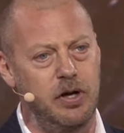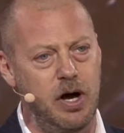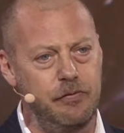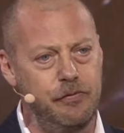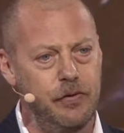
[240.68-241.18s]

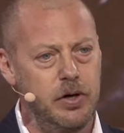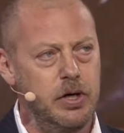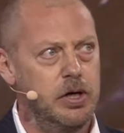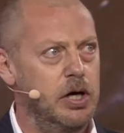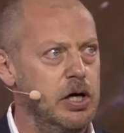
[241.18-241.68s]
Life
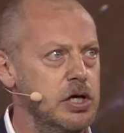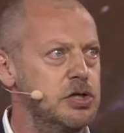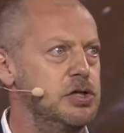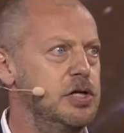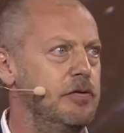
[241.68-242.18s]

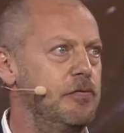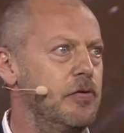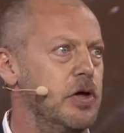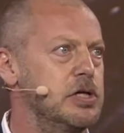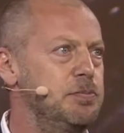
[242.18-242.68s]
initiative
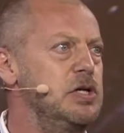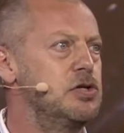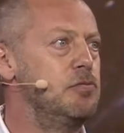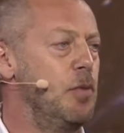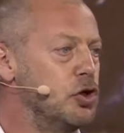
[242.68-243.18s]
that has been
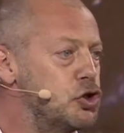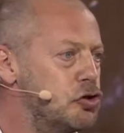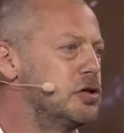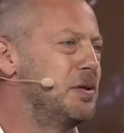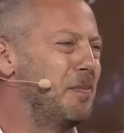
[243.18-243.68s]

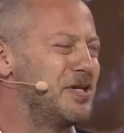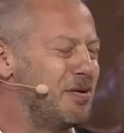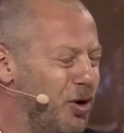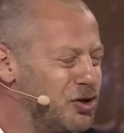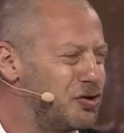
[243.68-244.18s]

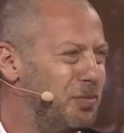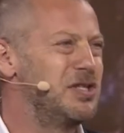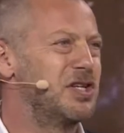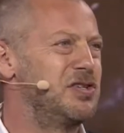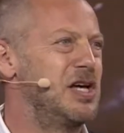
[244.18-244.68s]
demonstrably
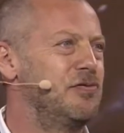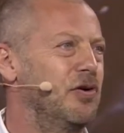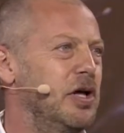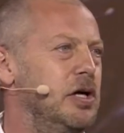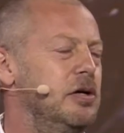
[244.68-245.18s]

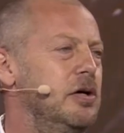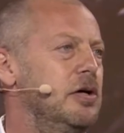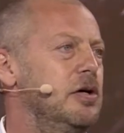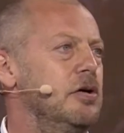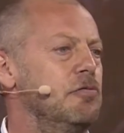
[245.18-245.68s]
successful in
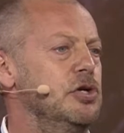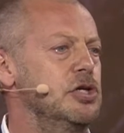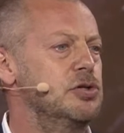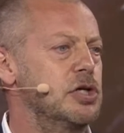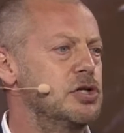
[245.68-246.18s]

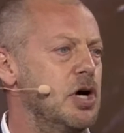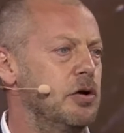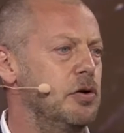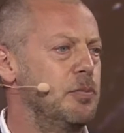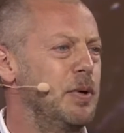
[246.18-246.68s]
reducing
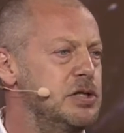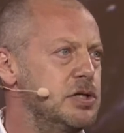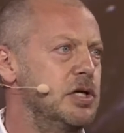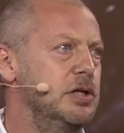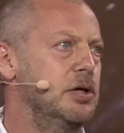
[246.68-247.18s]
childhood
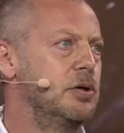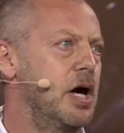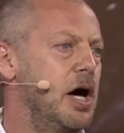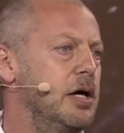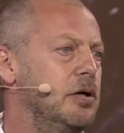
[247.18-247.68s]
obesity in the
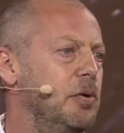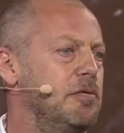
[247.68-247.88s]
UK.